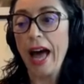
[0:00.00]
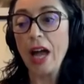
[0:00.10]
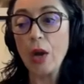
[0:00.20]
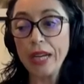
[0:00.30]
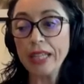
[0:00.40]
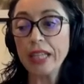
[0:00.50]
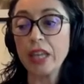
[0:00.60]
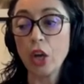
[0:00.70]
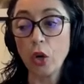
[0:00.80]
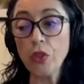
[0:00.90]
agreed that
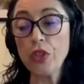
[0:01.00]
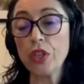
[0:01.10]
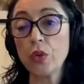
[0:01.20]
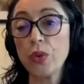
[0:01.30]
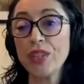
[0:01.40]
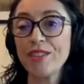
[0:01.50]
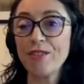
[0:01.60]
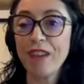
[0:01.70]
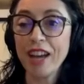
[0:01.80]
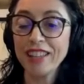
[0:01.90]
the coast was in
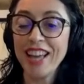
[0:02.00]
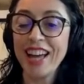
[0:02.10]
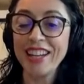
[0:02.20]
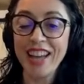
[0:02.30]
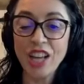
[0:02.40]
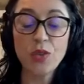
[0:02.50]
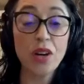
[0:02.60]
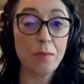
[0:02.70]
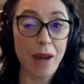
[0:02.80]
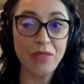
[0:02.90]
fact a
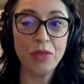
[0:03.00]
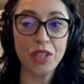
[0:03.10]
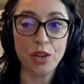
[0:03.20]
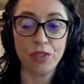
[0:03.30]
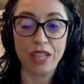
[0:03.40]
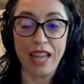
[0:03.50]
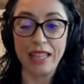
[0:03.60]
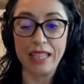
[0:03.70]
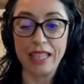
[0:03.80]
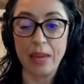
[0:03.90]
natural boundary of the
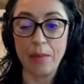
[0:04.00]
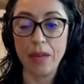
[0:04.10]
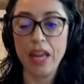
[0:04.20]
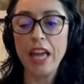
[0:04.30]
landscape,